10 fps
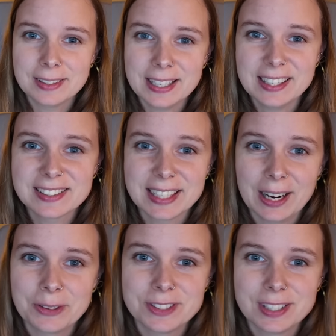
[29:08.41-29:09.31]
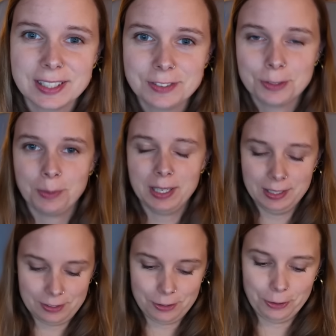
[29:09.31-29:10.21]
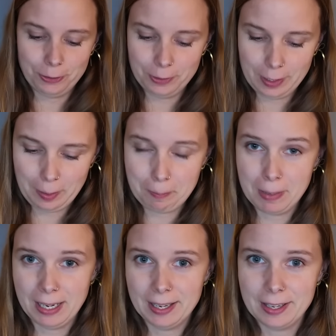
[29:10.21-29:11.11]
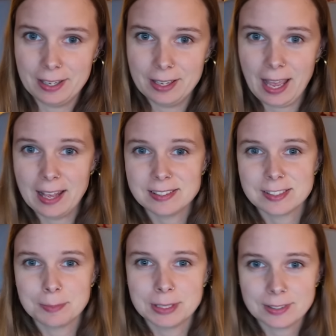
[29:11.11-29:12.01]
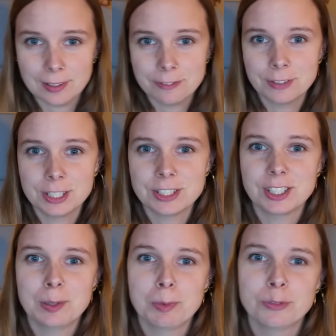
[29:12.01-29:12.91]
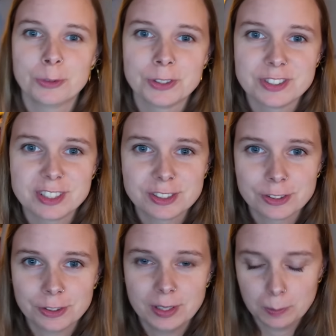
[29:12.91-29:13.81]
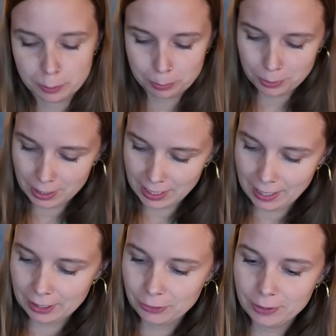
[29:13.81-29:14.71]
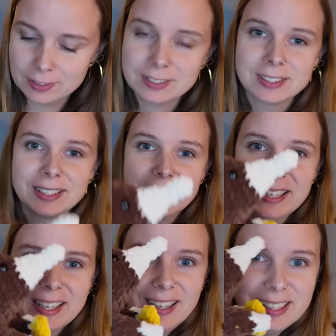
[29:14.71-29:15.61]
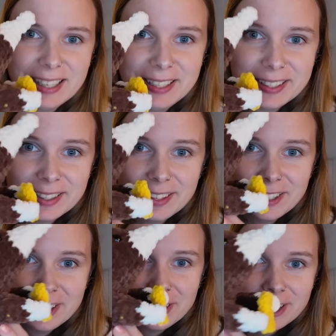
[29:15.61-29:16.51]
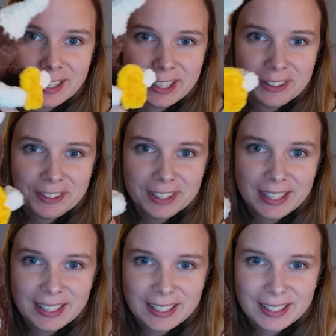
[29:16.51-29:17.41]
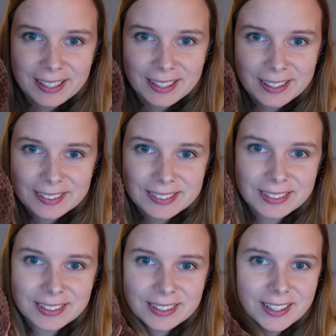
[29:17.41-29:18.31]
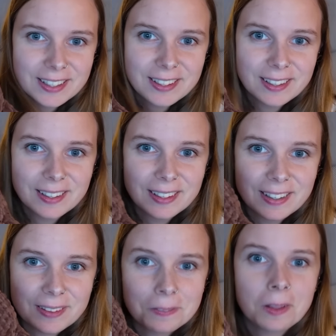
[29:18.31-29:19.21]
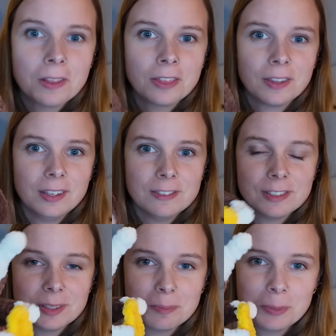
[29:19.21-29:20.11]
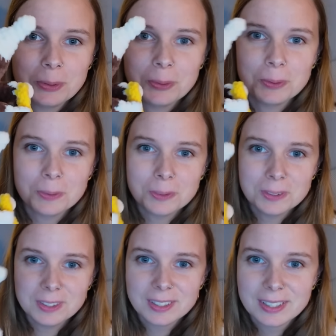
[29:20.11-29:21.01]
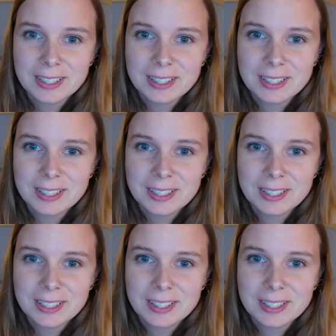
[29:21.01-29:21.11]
It is now 6:20, so my estimate of finishing before 6:30 was pretty accurate. And here it is, the thieving mole.